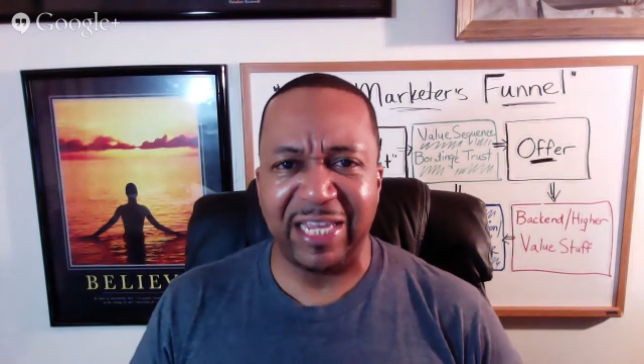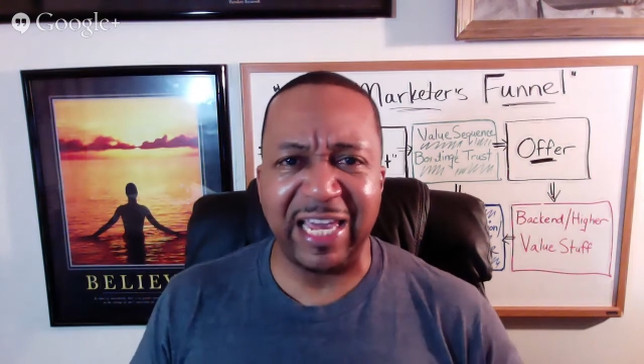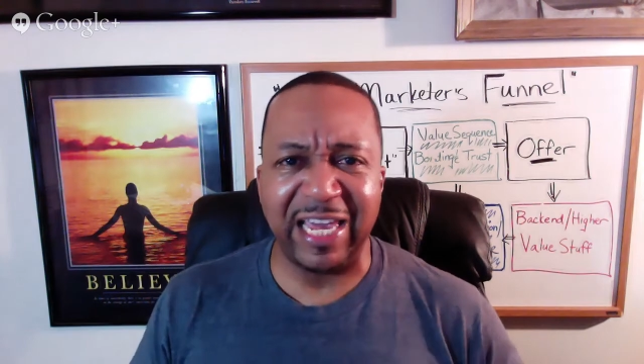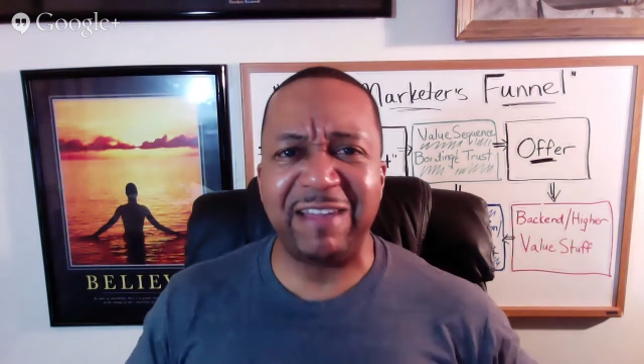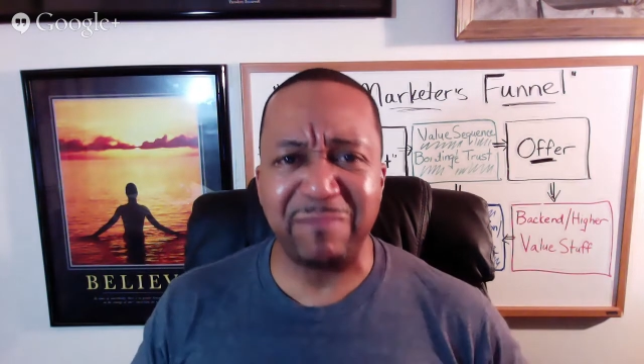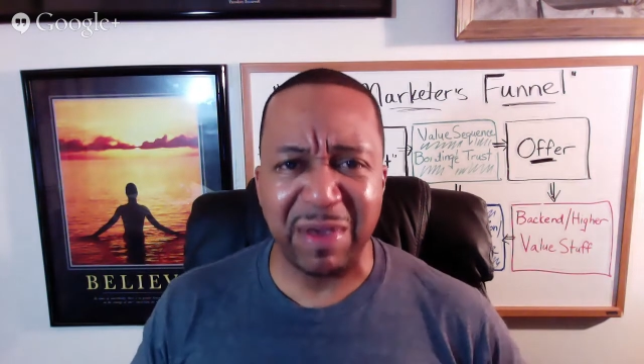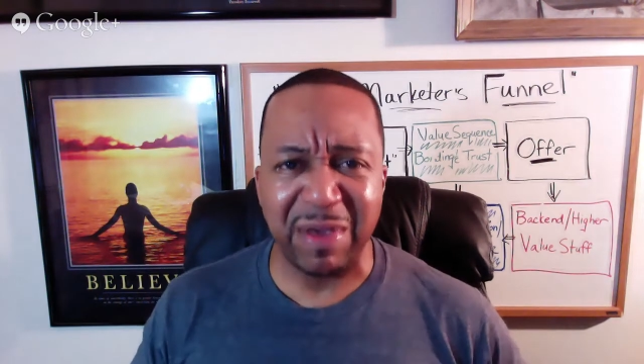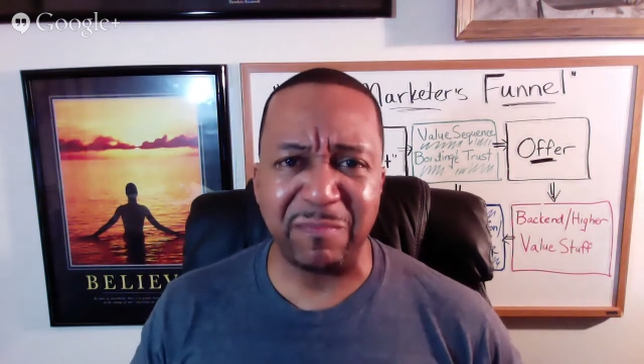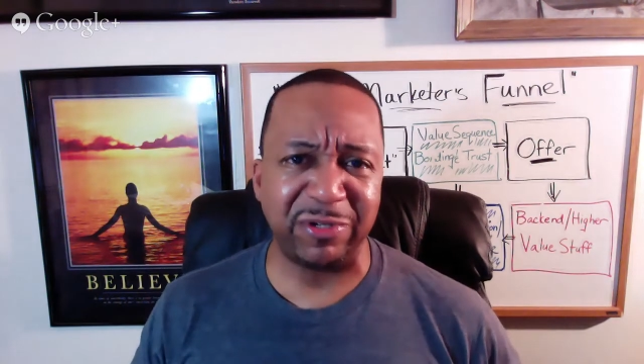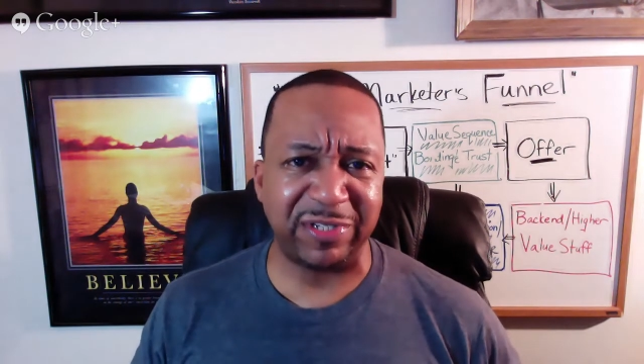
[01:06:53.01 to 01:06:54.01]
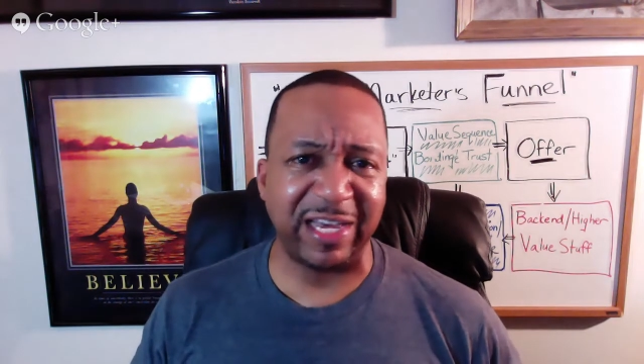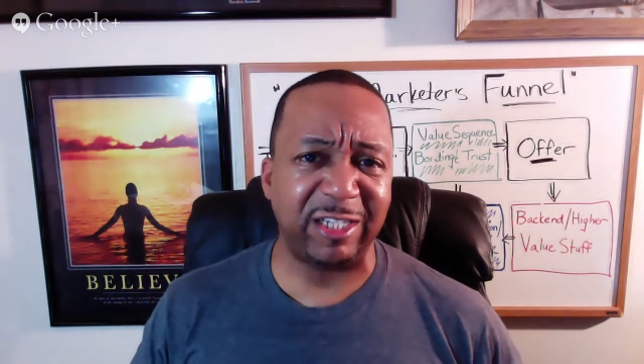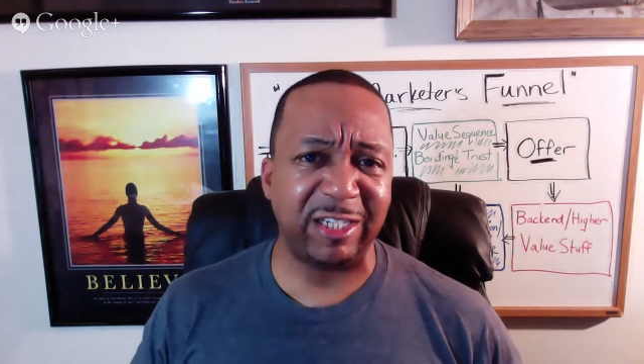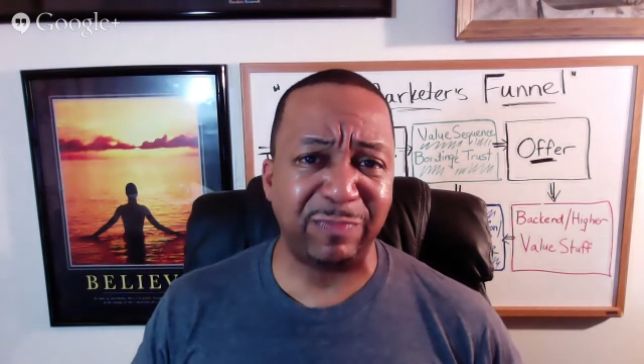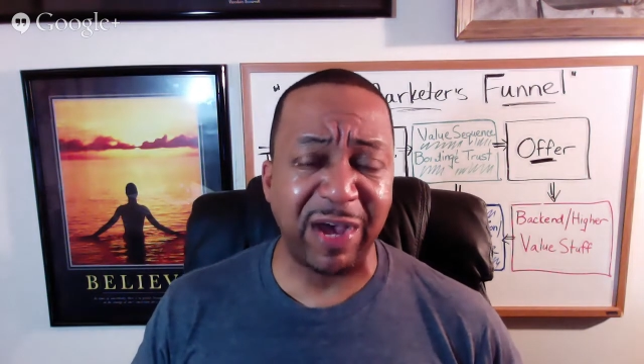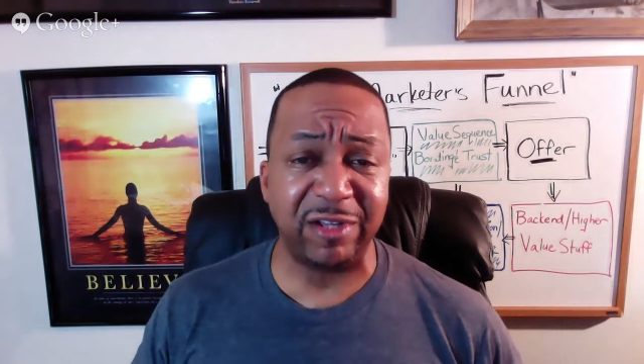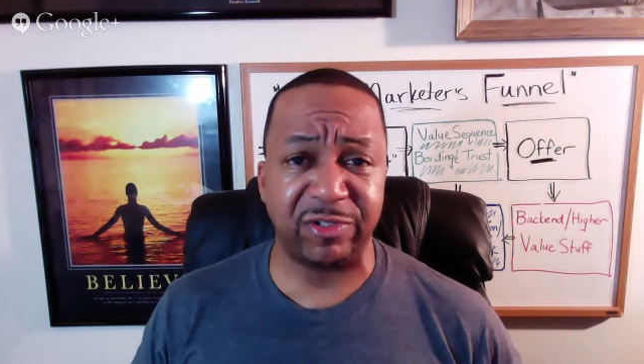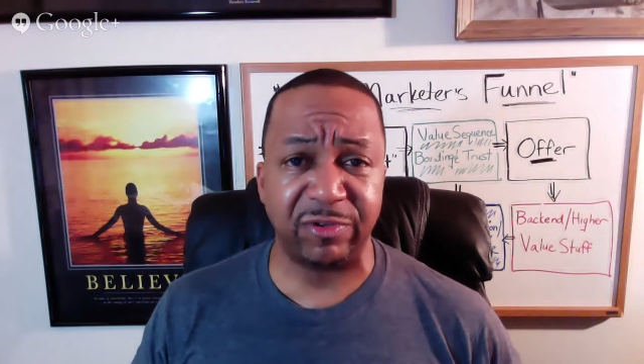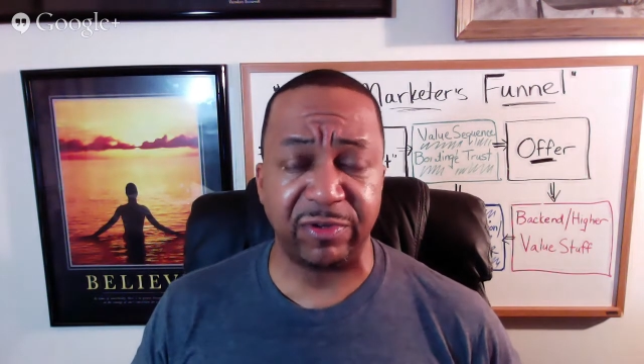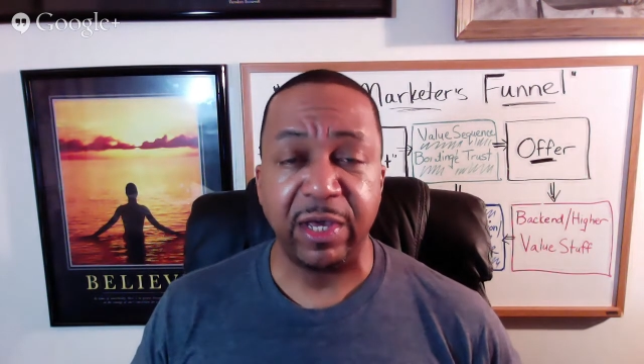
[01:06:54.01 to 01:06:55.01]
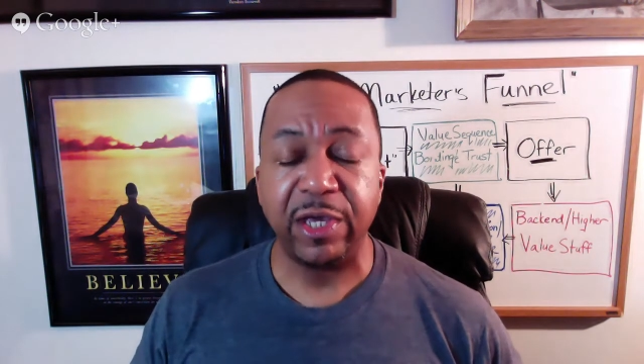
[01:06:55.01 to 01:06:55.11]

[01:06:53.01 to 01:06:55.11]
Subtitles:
team members that I sponsored.